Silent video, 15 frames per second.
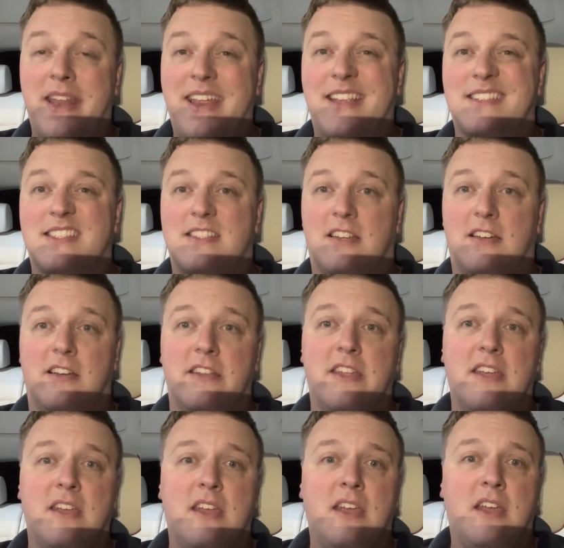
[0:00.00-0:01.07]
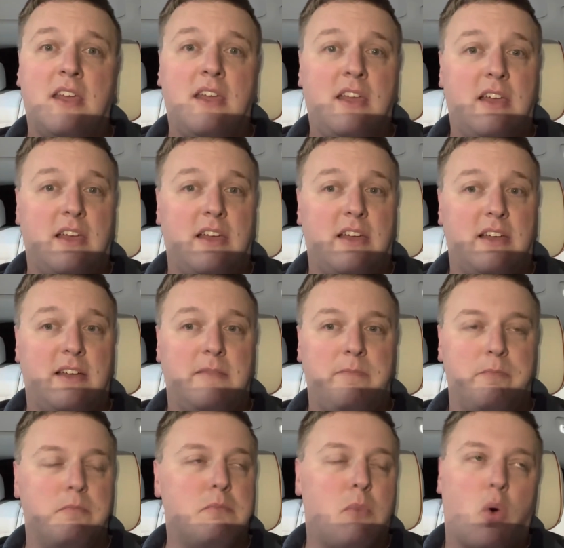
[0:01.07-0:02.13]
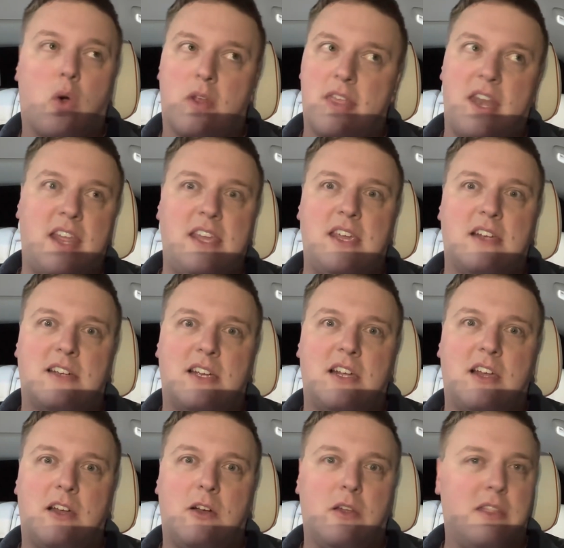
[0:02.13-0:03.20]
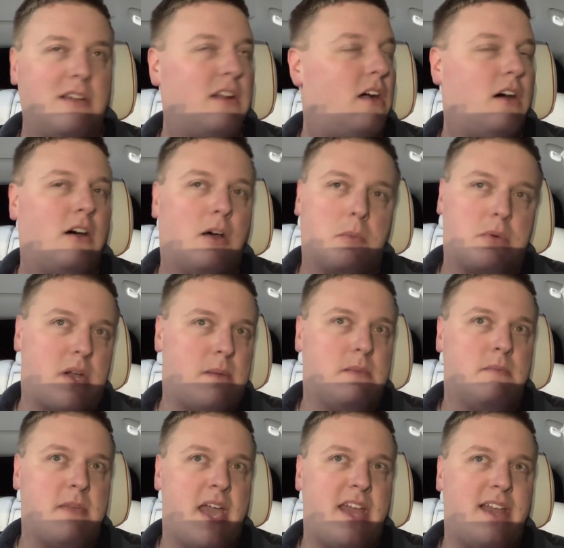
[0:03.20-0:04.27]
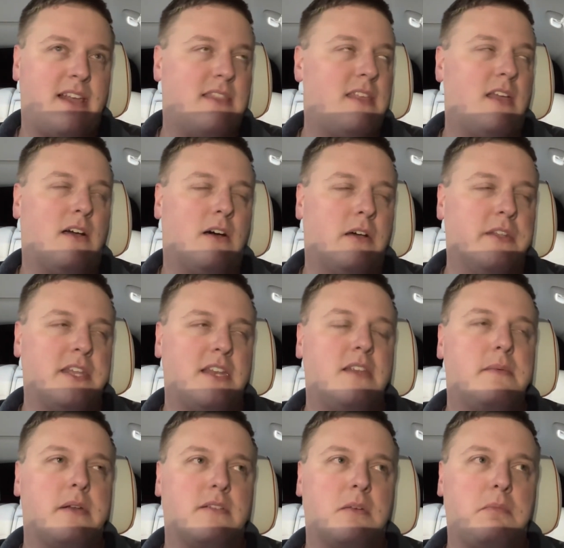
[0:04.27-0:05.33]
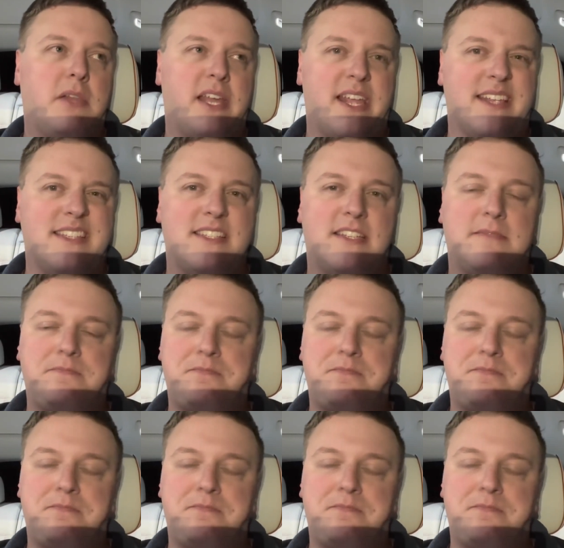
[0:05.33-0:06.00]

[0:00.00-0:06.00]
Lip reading: installed more than a year ago, they're all problematic. They all need to be replaced,